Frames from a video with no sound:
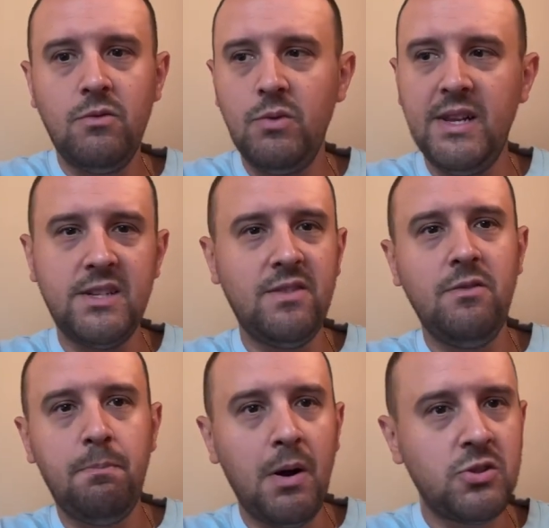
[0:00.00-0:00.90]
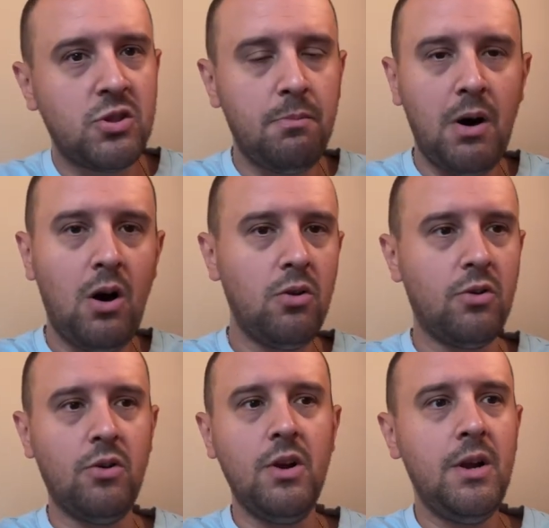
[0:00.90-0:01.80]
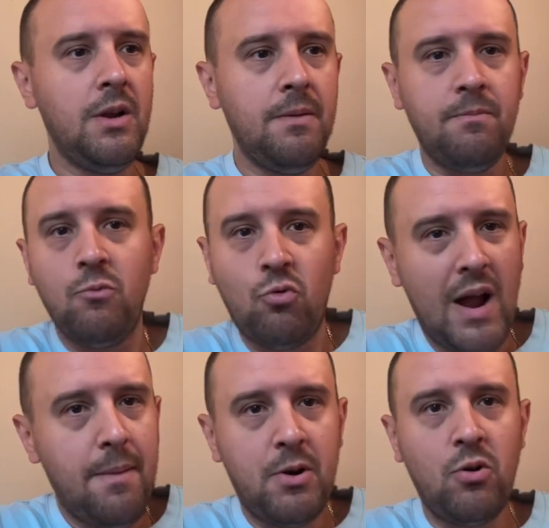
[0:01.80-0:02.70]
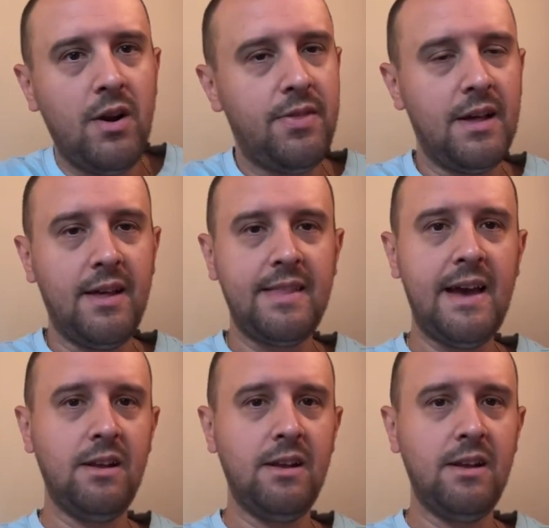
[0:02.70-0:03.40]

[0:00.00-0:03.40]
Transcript: he doesn't punch the ball or grab it or anything like that.